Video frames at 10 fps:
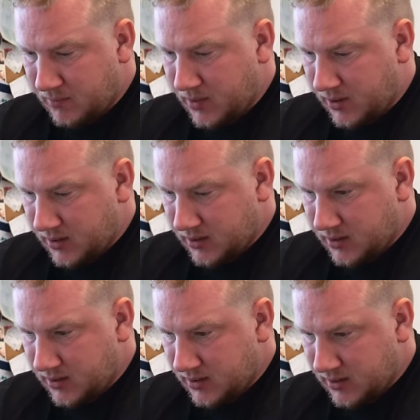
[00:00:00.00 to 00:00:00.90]

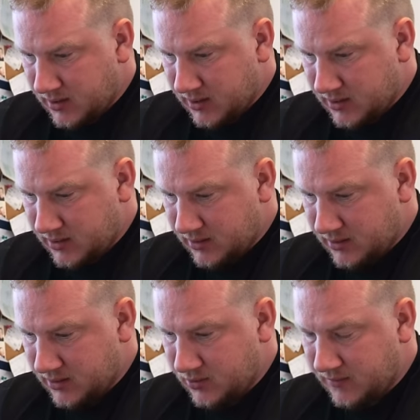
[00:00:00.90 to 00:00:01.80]
But let's
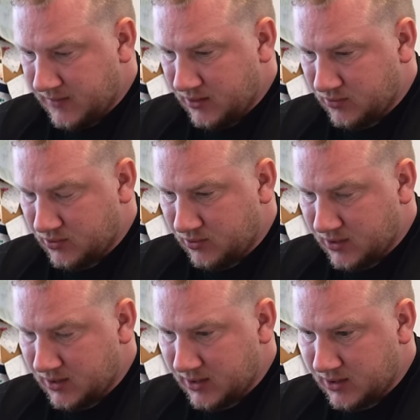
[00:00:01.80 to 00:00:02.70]
do a vehicle score,
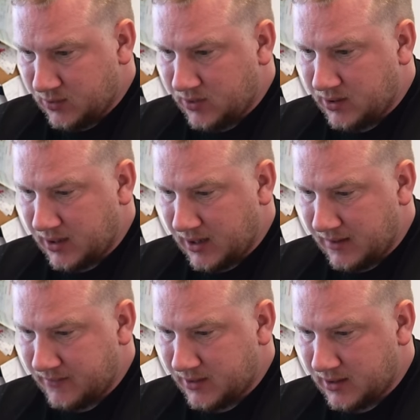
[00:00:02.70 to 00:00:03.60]
because that is the one thing I
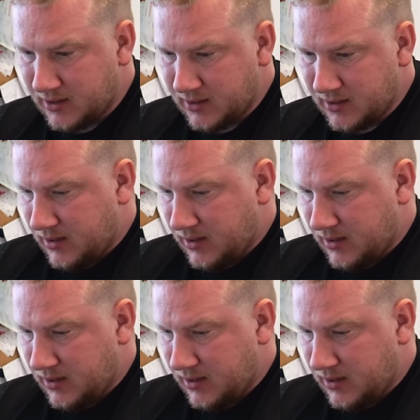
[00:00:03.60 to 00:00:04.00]
haven't done